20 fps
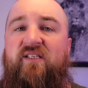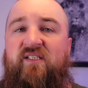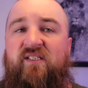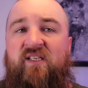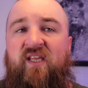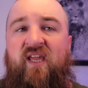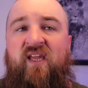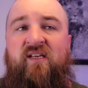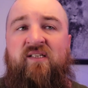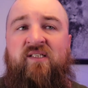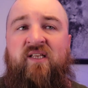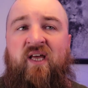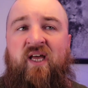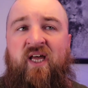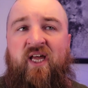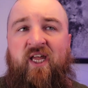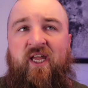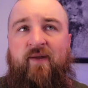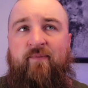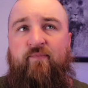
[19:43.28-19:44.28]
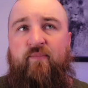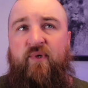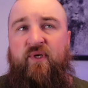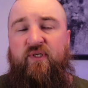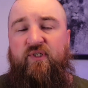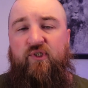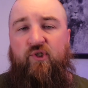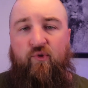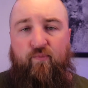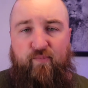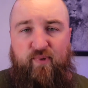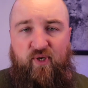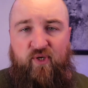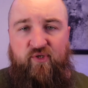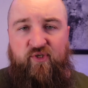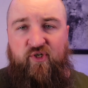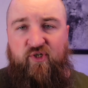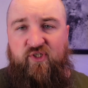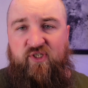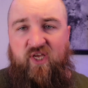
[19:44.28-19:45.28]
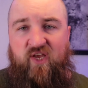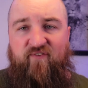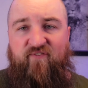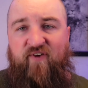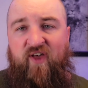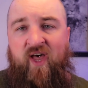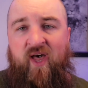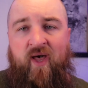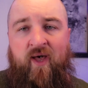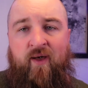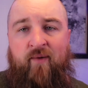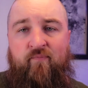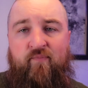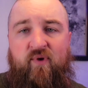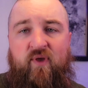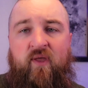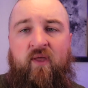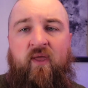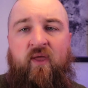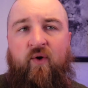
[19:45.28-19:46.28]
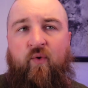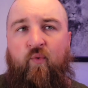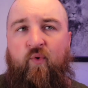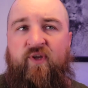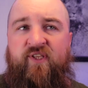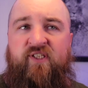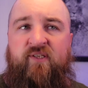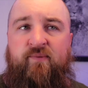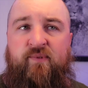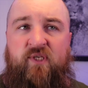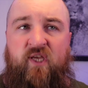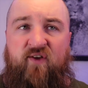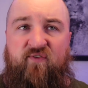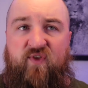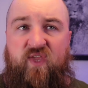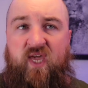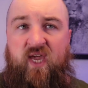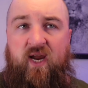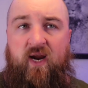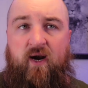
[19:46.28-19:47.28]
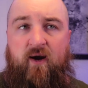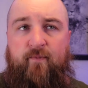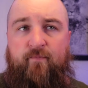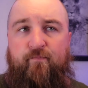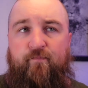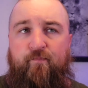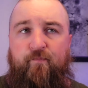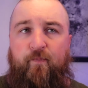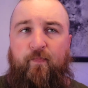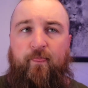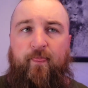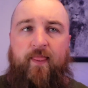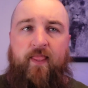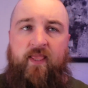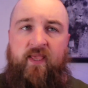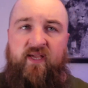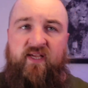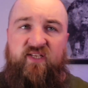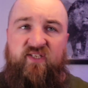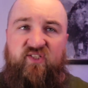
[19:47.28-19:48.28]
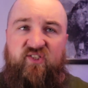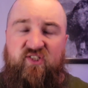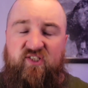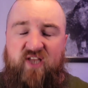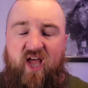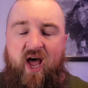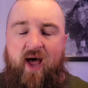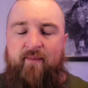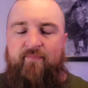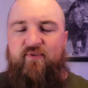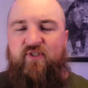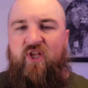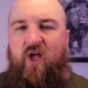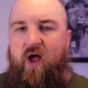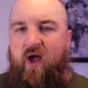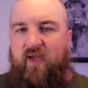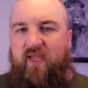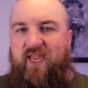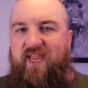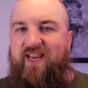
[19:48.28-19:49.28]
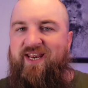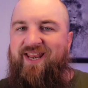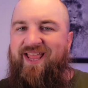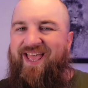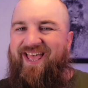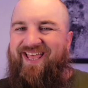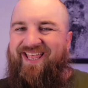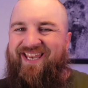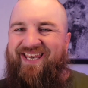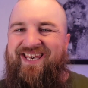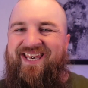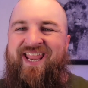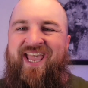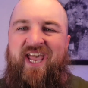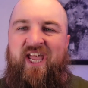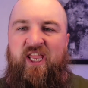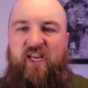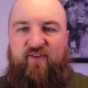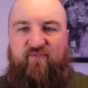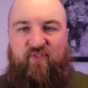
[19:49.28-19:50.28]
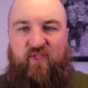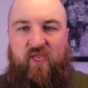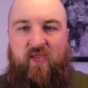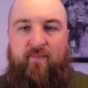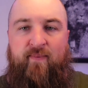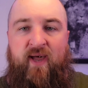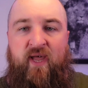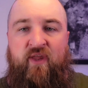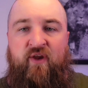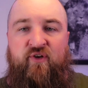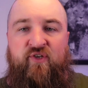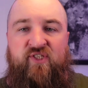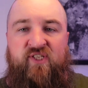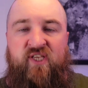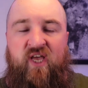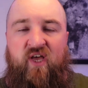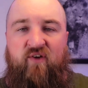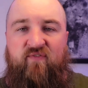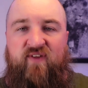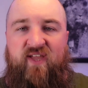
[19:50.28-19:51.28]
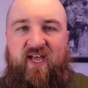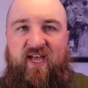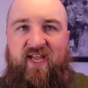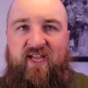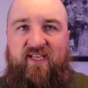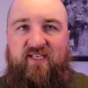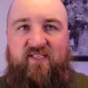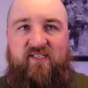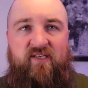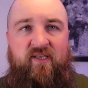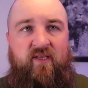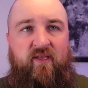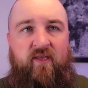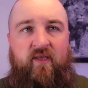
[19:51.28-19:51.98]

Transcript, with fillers: Take time to build yourself up with some self-care. Stop talking negatively about yourself, guys.